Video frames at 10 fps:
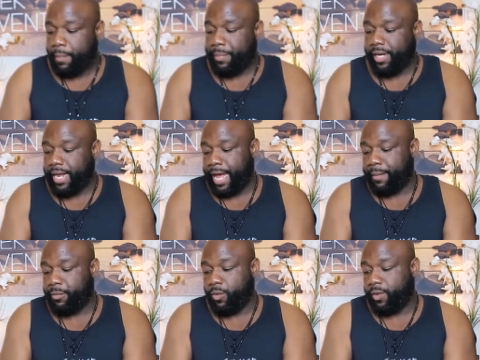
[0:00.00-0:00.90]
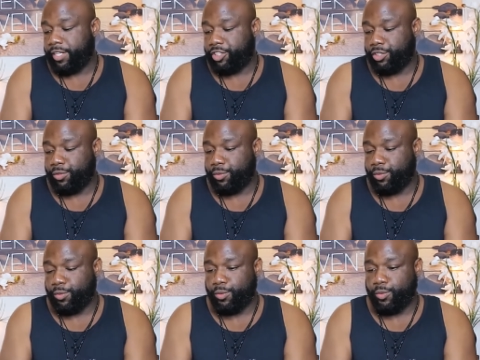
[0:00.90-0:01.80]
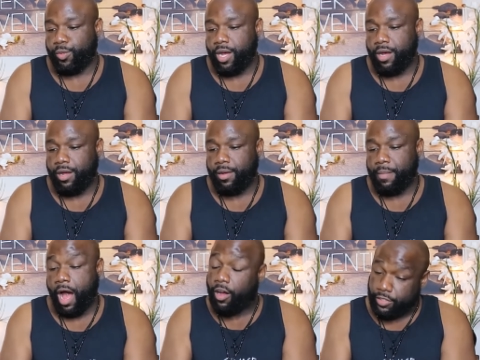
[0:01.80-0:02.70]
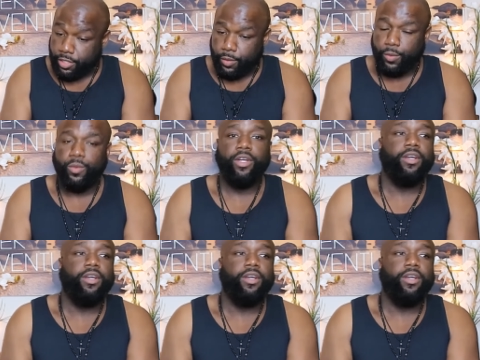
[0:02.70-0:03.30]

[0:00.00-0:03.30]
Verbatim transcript: But I'm going to um, also